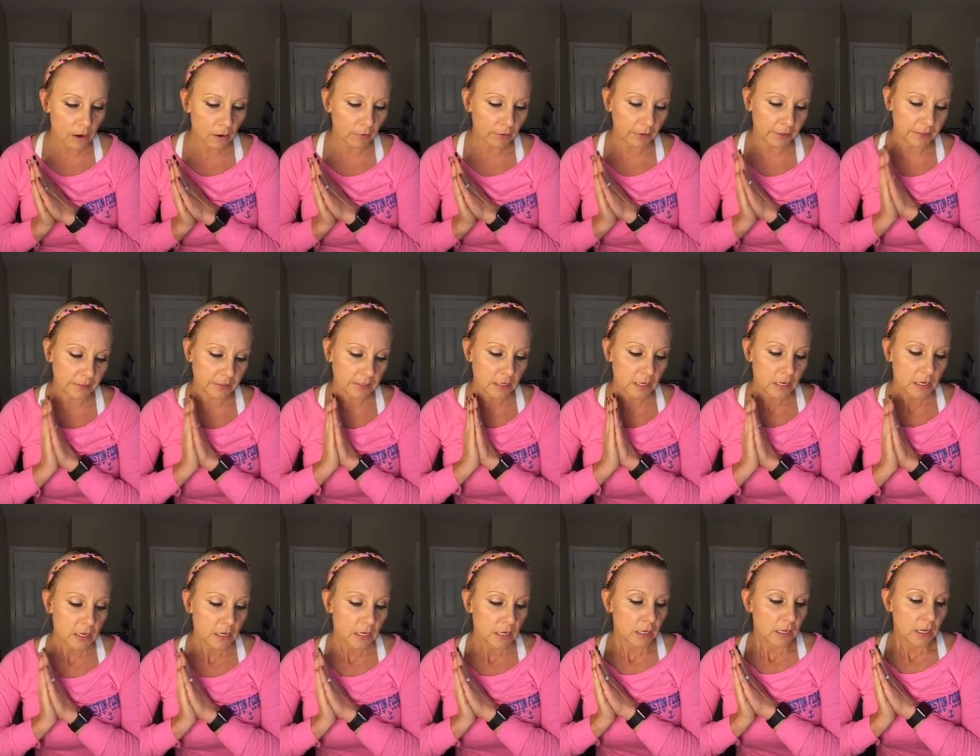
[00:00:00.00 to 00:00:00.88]
All right.
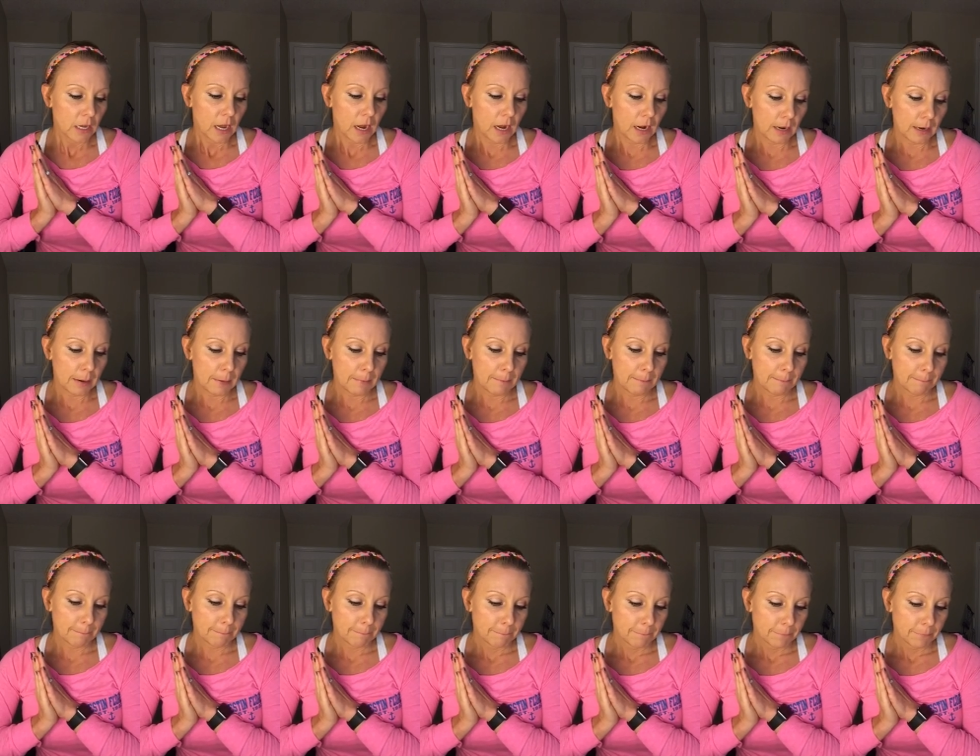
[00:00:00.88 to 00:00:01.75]

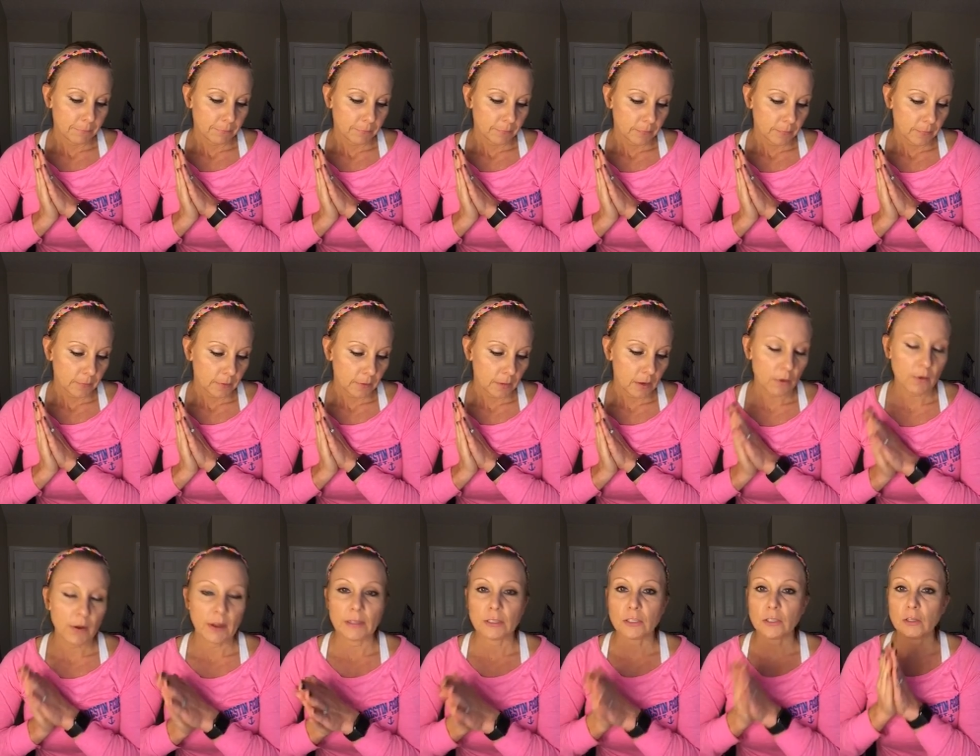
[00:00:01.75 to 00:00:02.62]
Um,
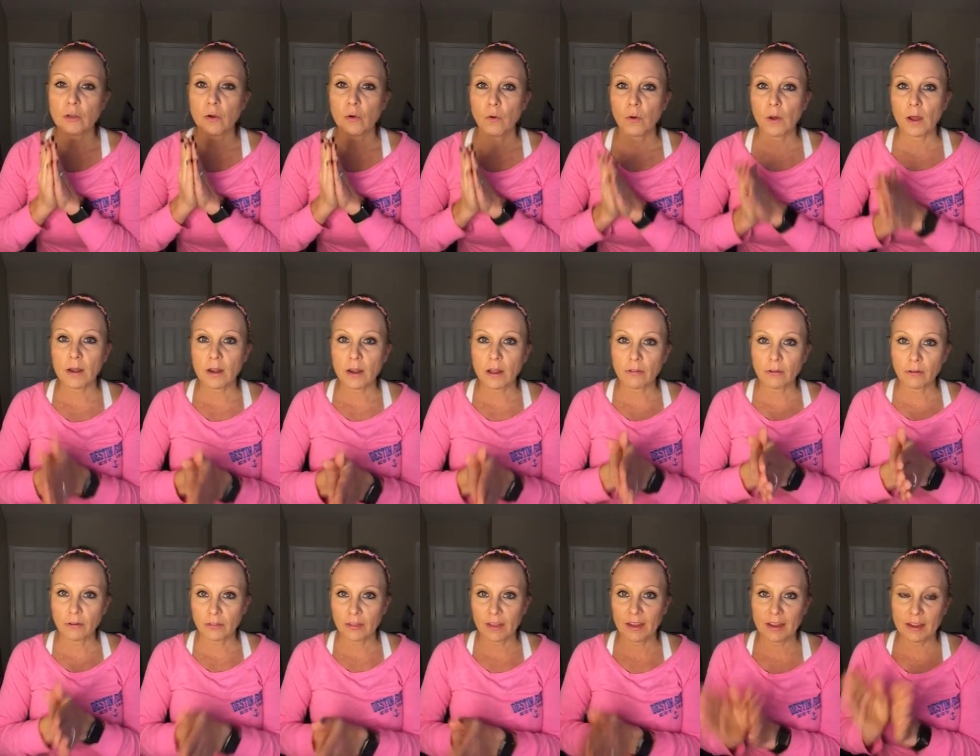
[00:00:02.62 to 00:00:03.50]
okay, so
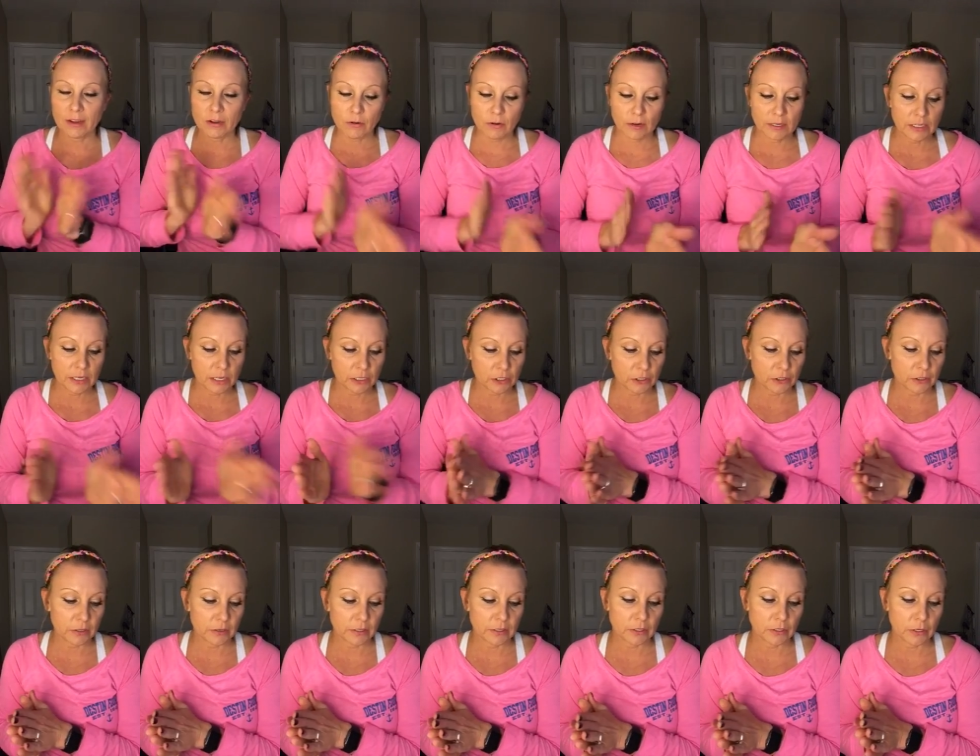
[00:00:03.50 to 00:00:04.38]
another thing, I know I touched
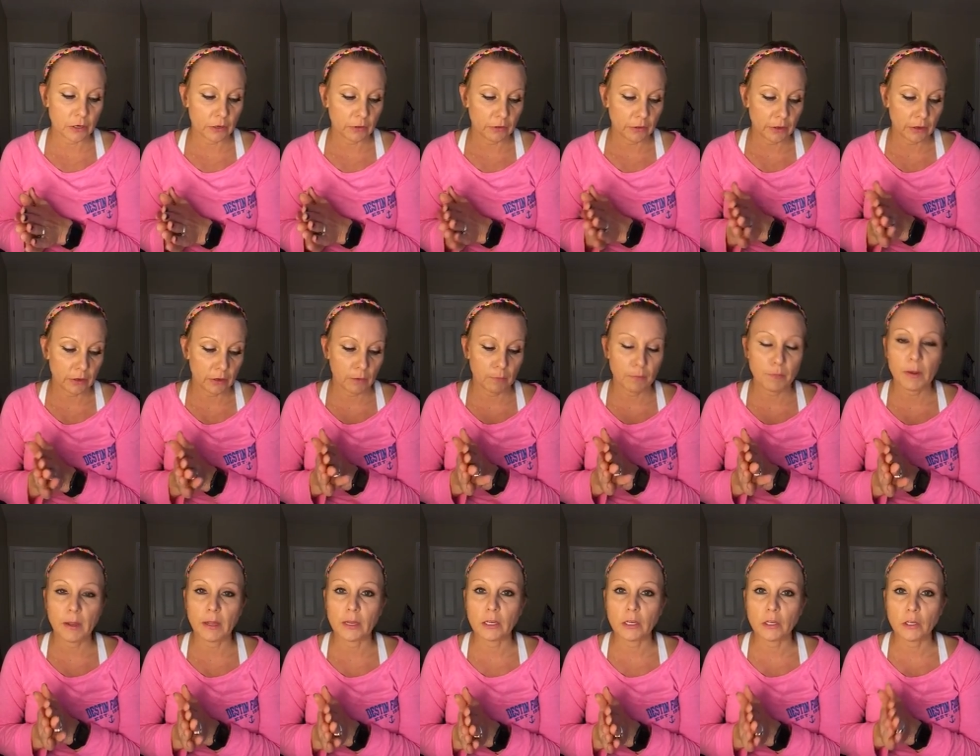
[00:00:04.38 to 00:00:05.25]
on this earlier,
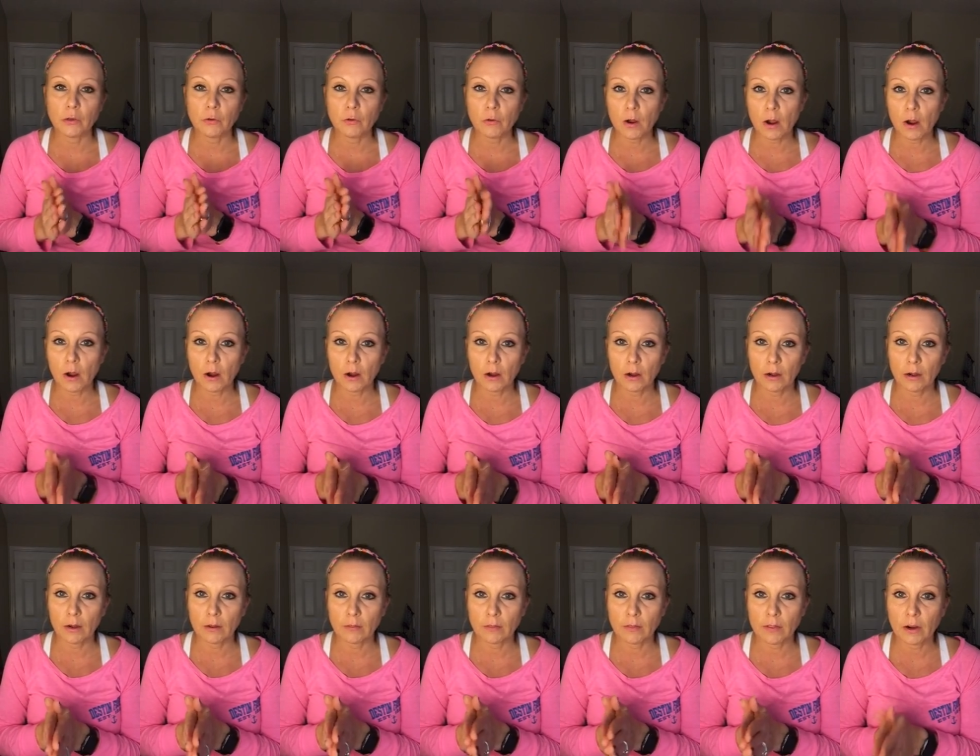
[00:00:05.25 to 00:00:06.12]
but you
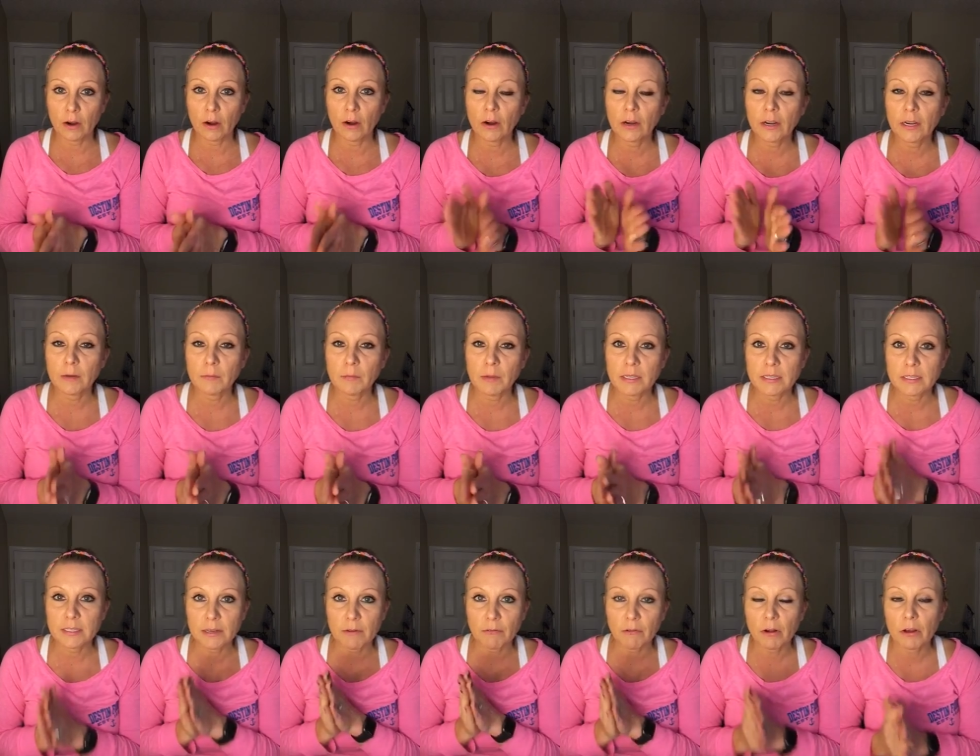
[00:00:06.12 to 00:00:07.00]
are, there are going to be
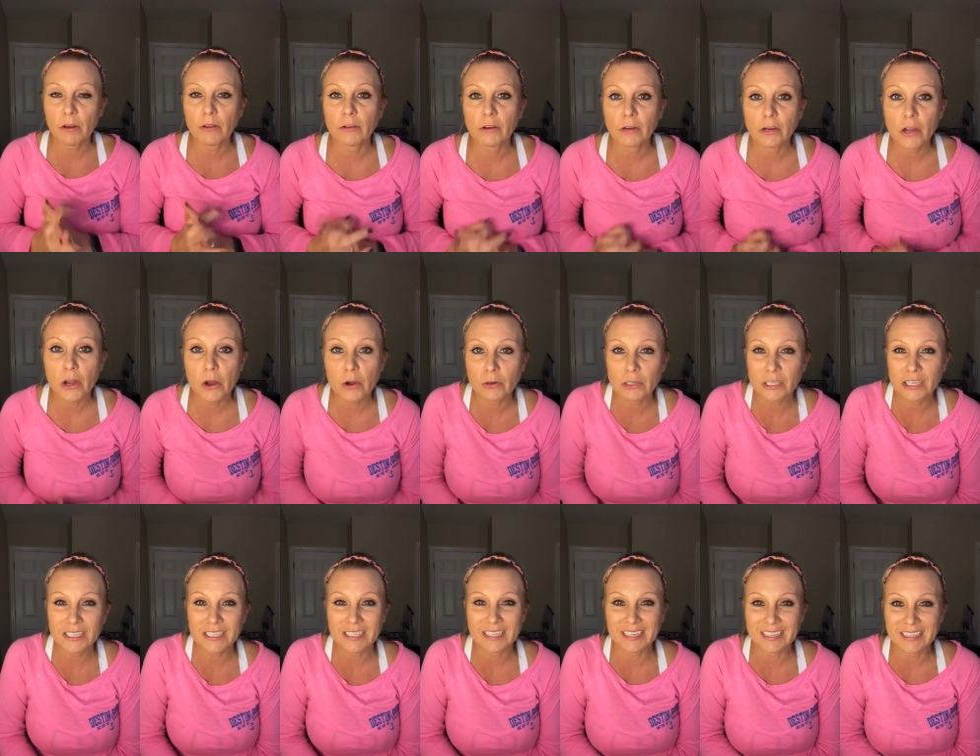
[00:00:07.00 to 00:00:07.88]
several other
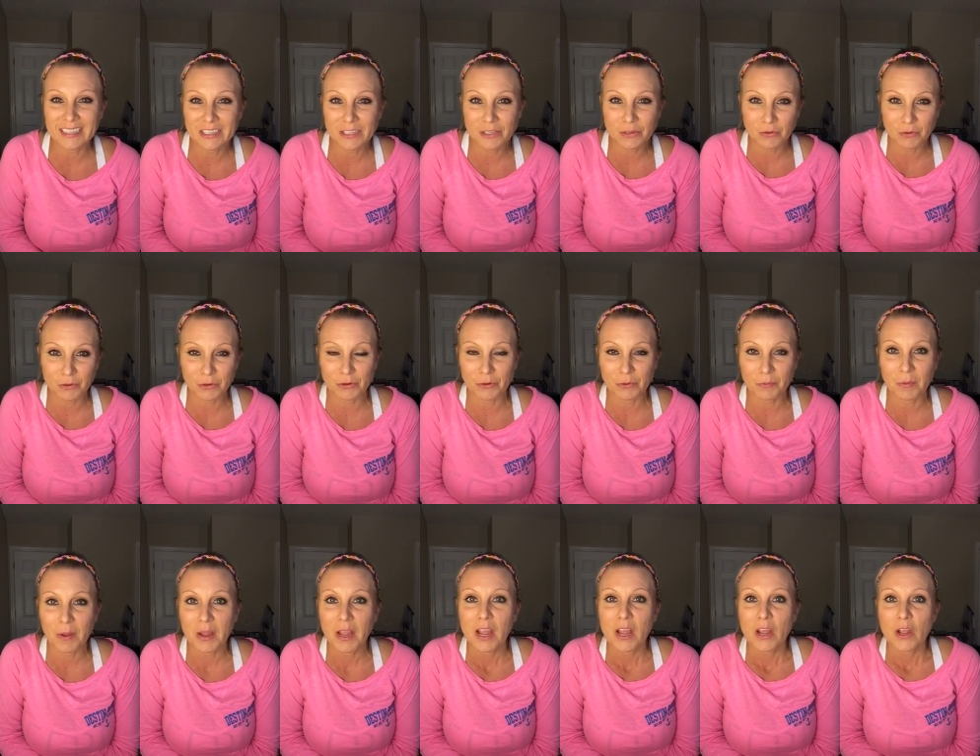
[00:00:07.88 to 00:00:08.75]
coaches in this group